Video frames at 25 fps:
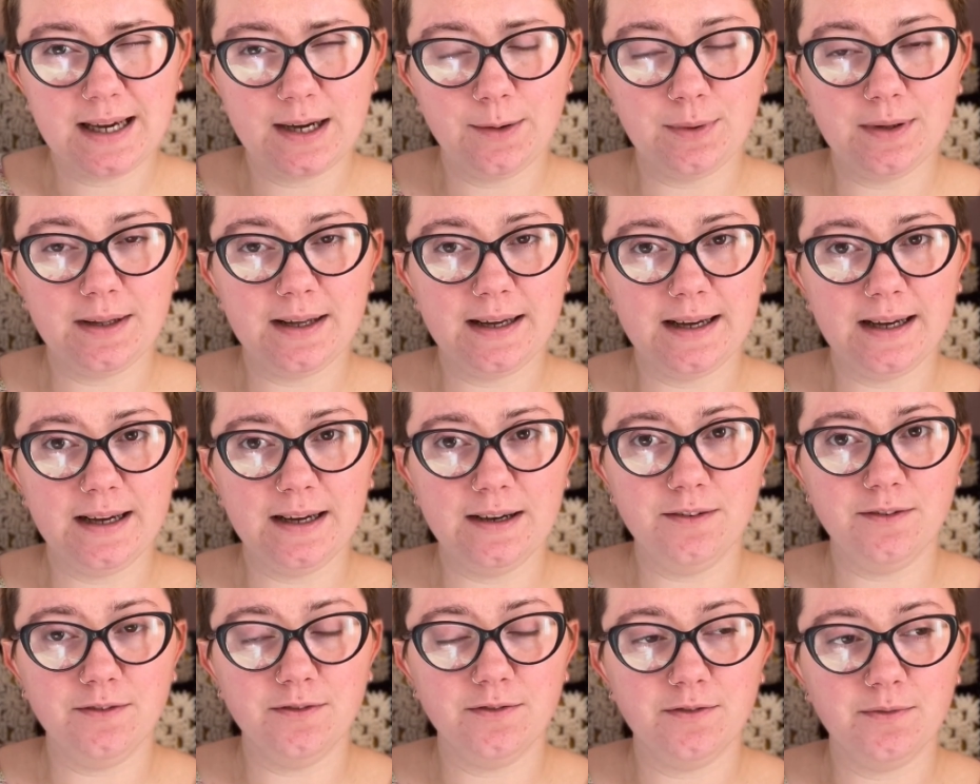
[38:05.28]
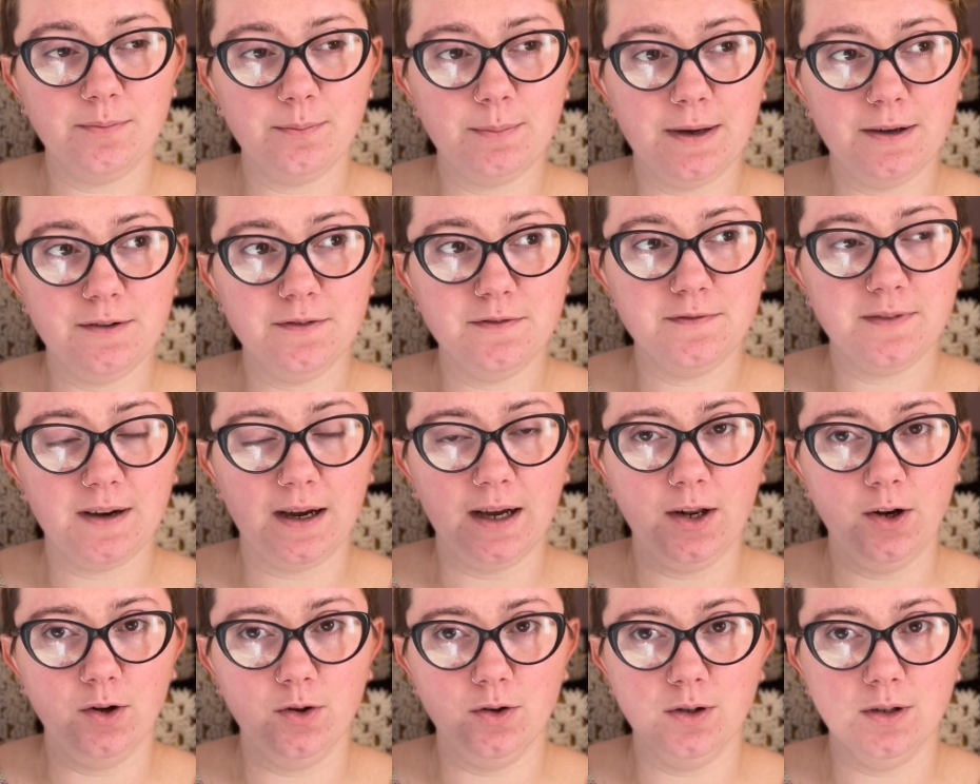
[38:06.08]
I will have my
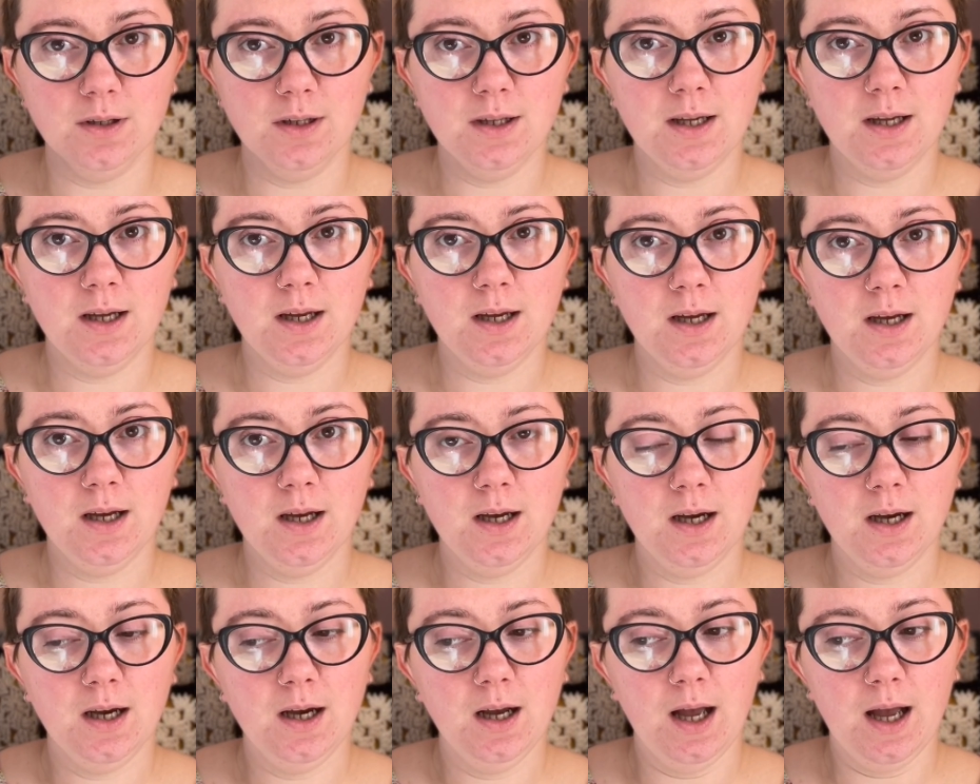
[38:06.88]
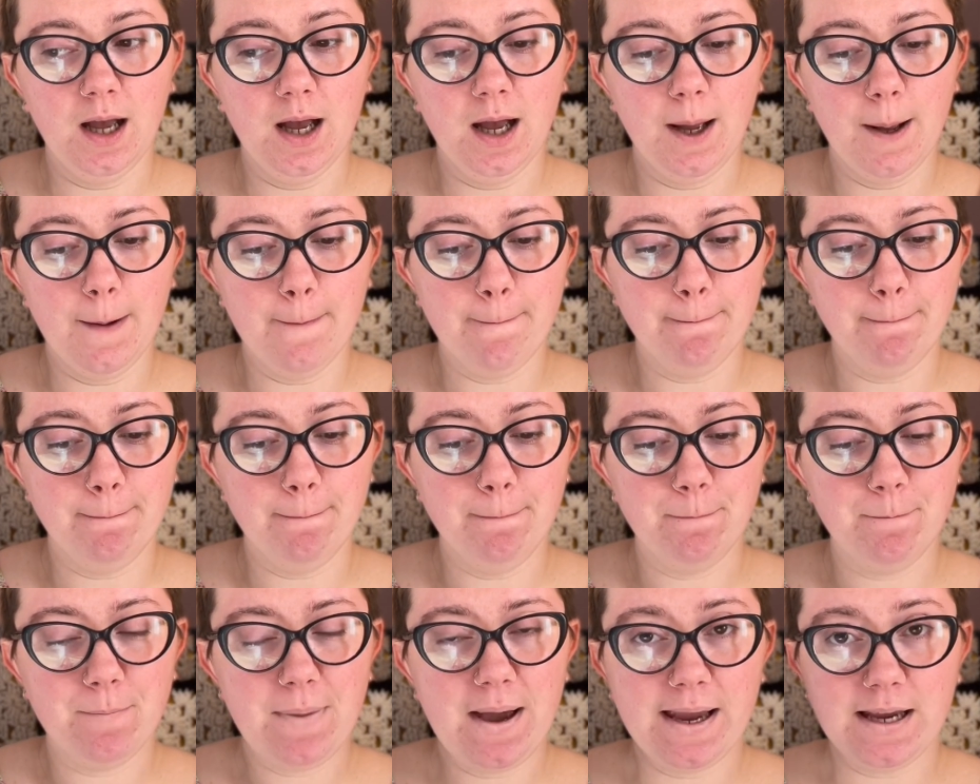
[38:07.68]
final
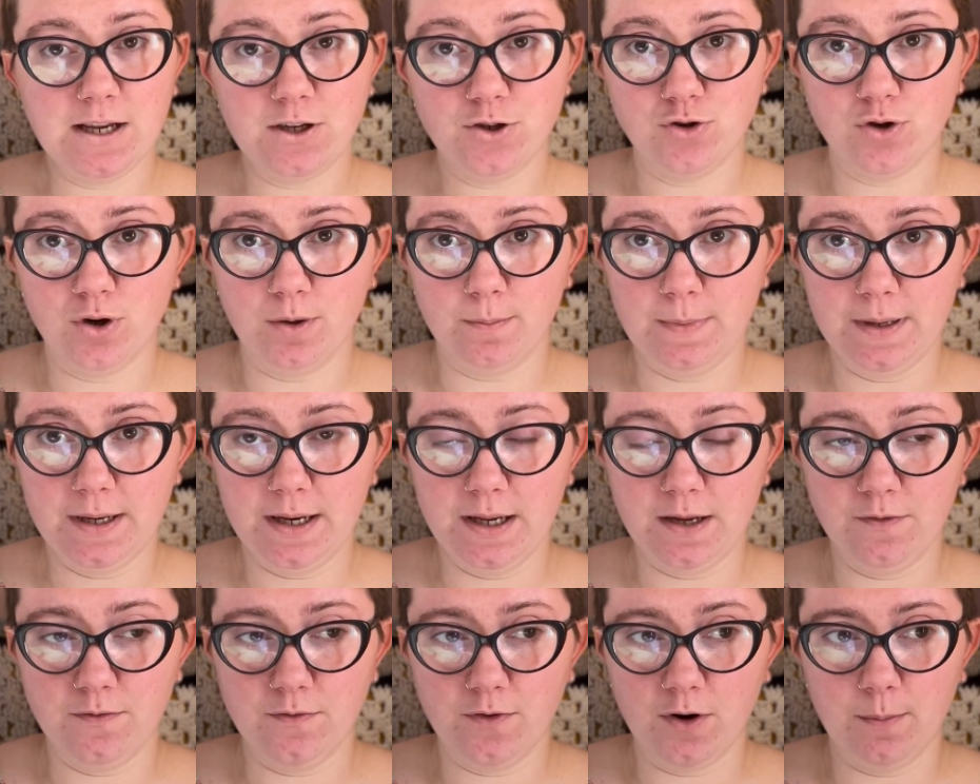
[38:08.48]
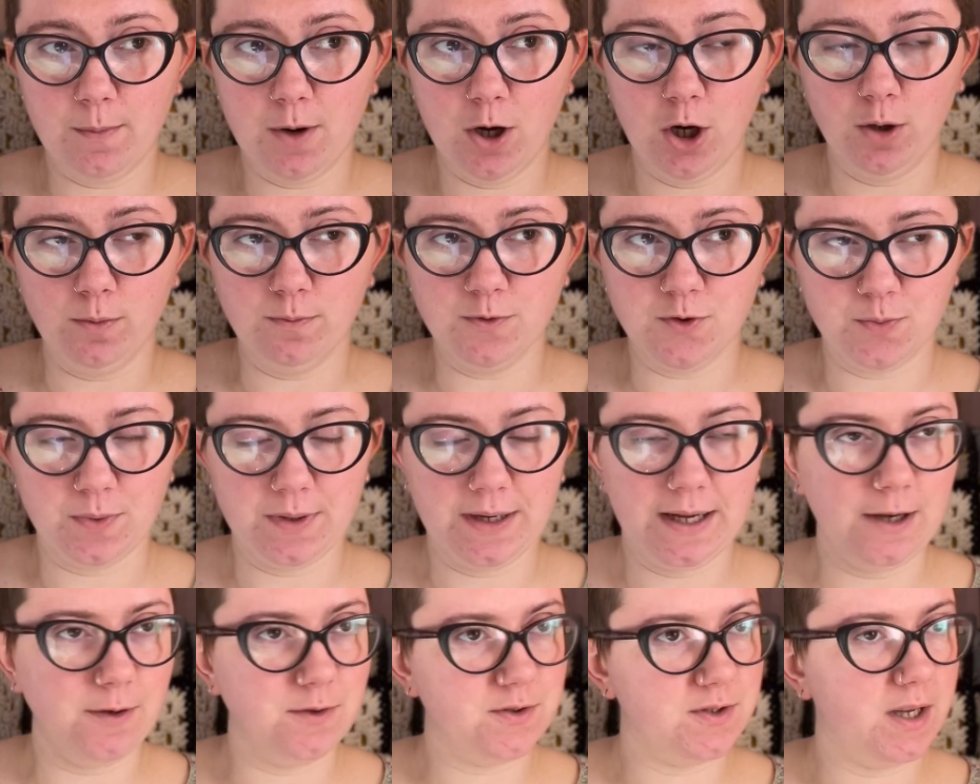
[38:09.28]
Patreon mini from a Homespun
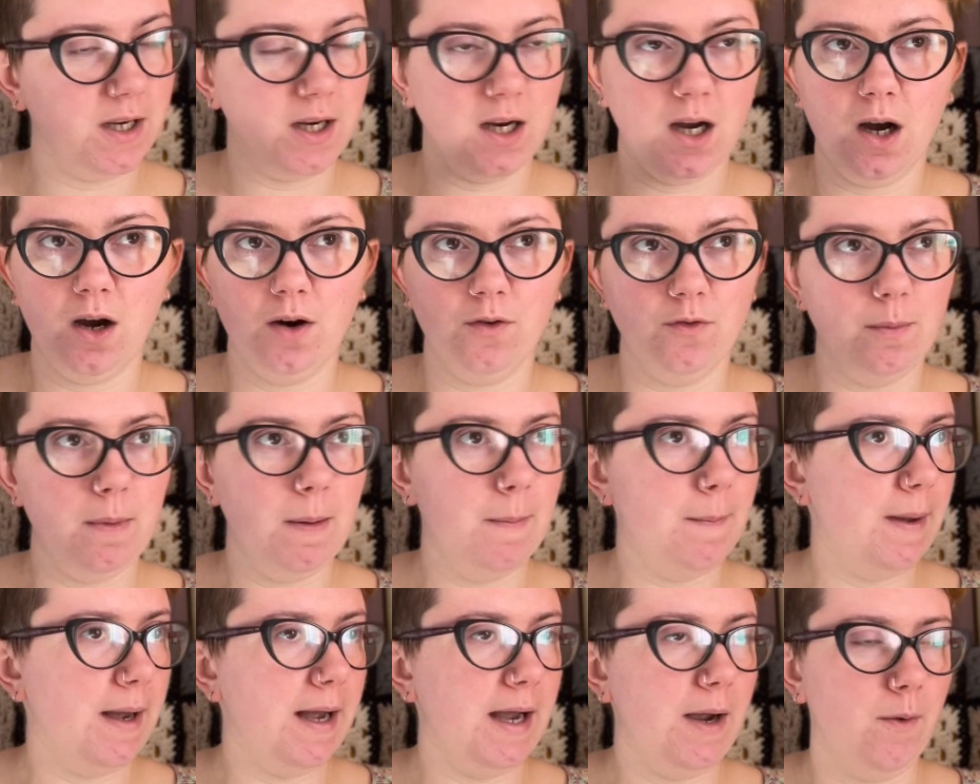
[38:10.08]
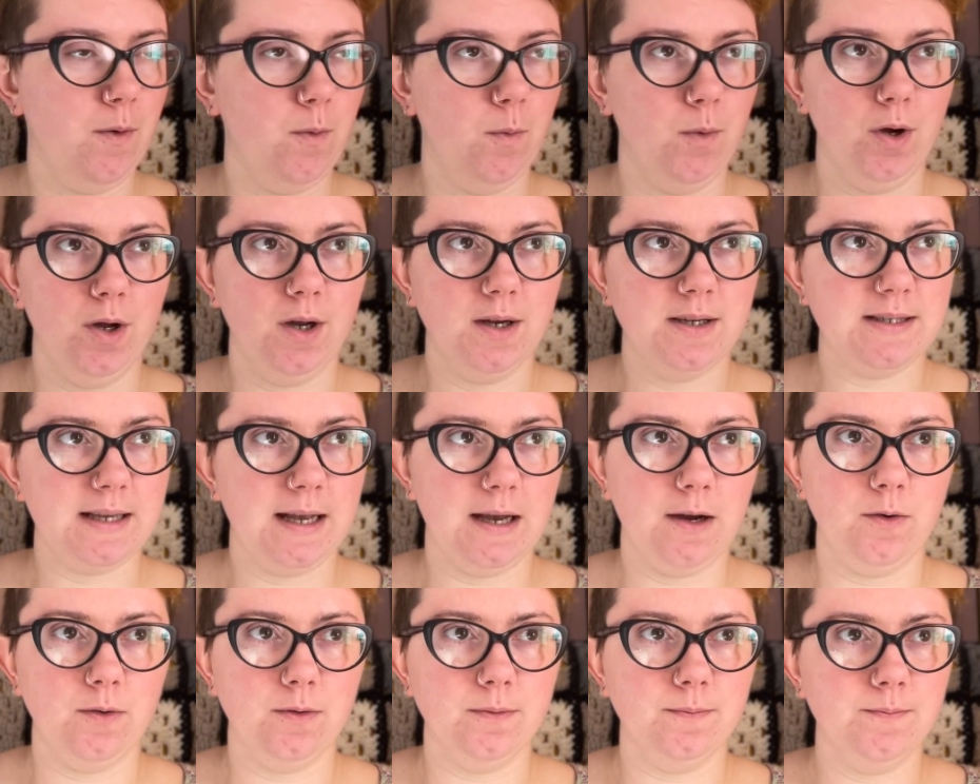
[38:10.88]
house. I can't remember how it works
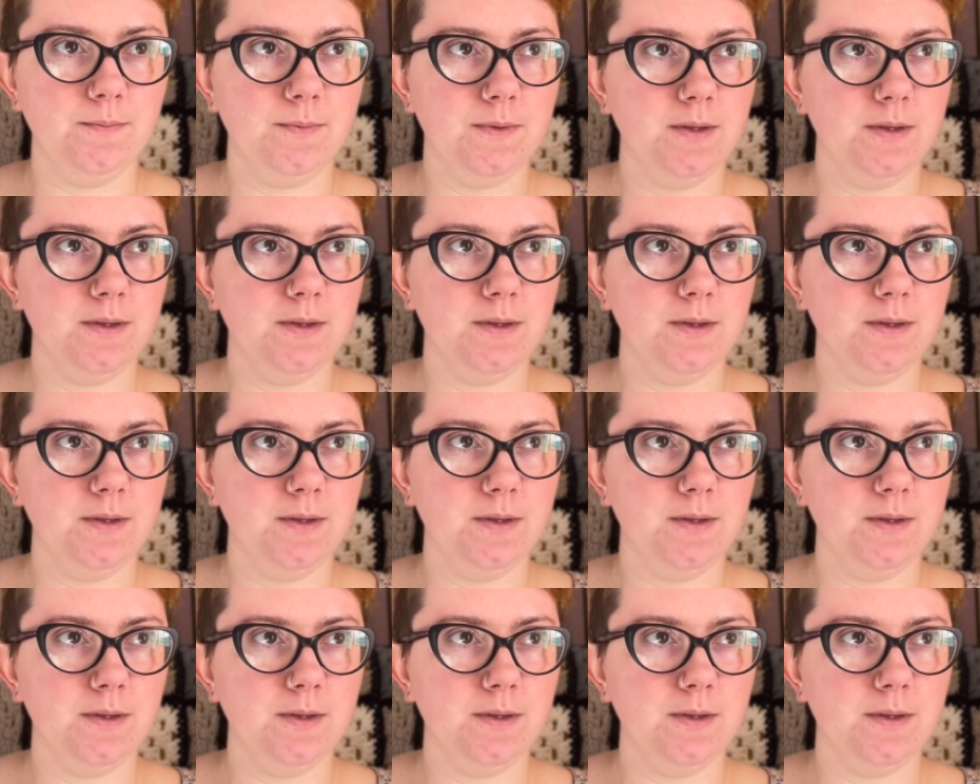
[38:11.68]
out.